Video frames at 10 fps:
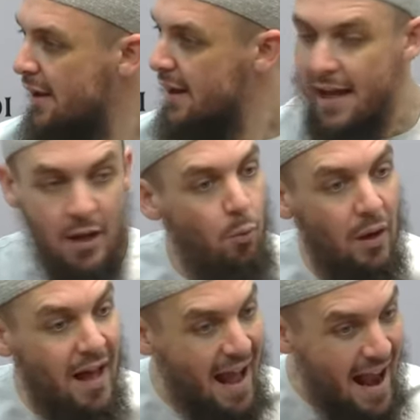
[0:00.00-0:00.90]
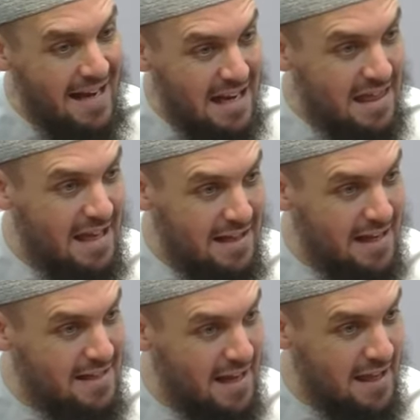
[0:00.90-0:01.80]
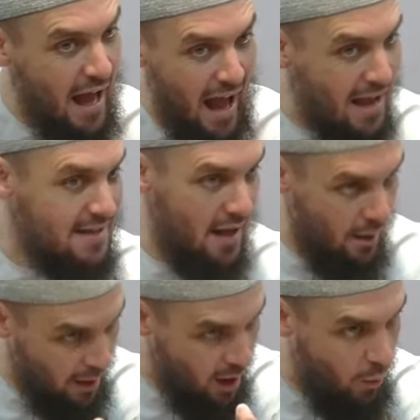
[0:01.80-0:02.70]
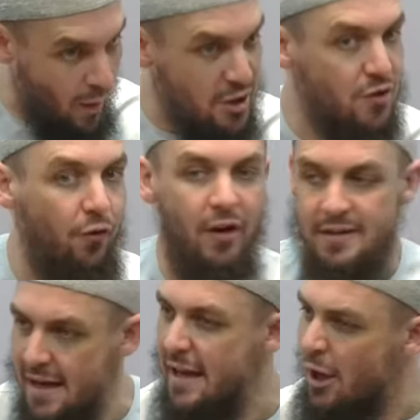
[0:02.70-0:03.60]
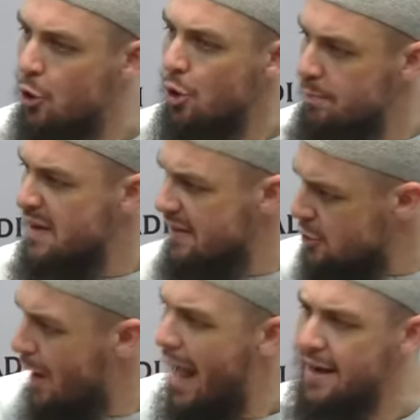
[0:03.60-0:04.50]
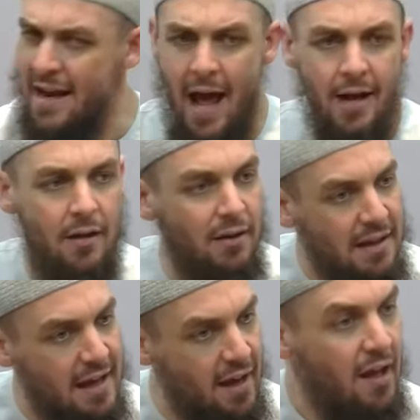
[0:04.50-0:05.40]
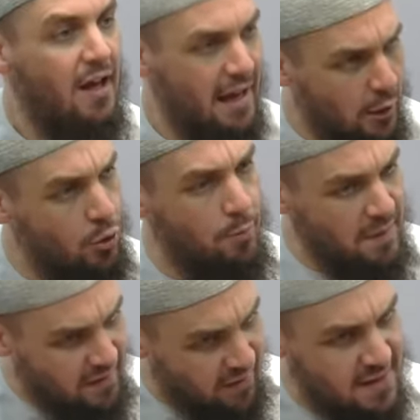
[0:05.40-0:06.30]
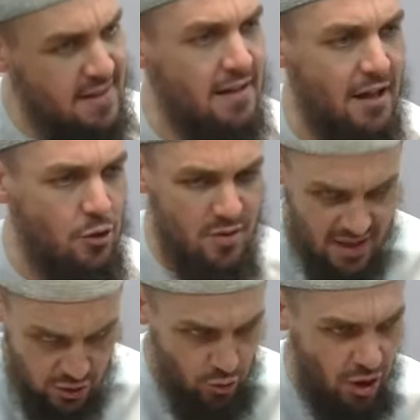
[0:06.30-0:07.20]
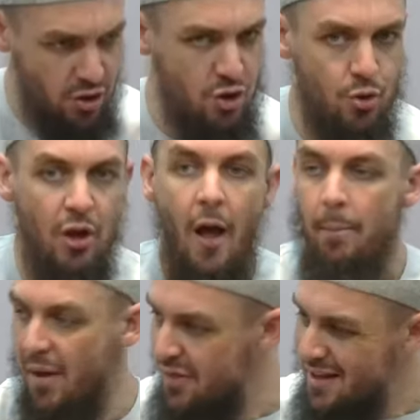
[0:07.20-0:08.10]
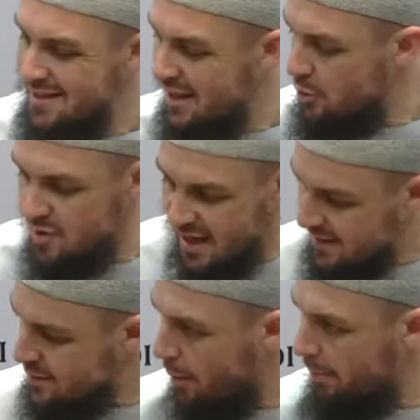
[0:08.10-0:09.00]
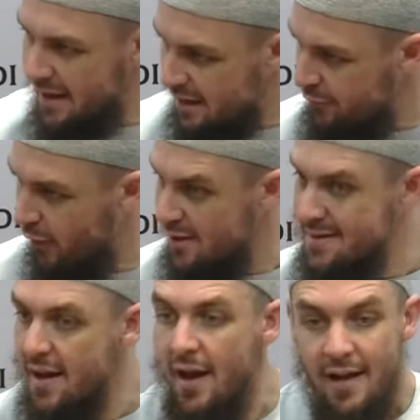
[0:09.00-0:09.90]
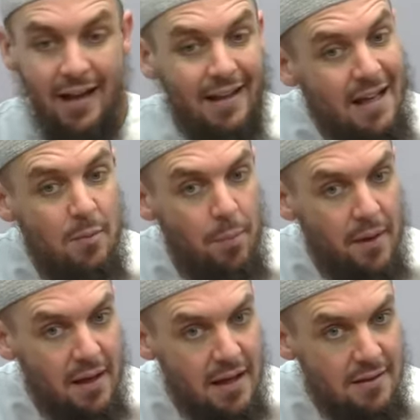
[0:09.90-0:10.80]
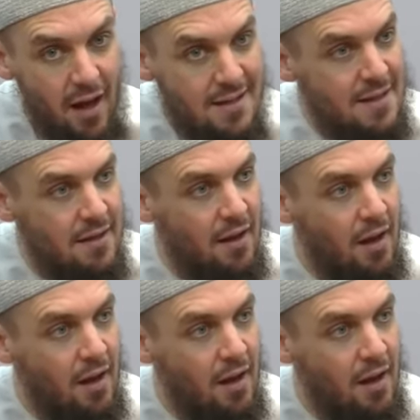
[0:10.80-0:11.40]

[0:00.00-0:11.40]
Like in wallah, anything they said that has a wedge for it, yani it could be that you had an angle here, it could be that this thing that you said you understood, but this thing you said is completely false. And he doesn't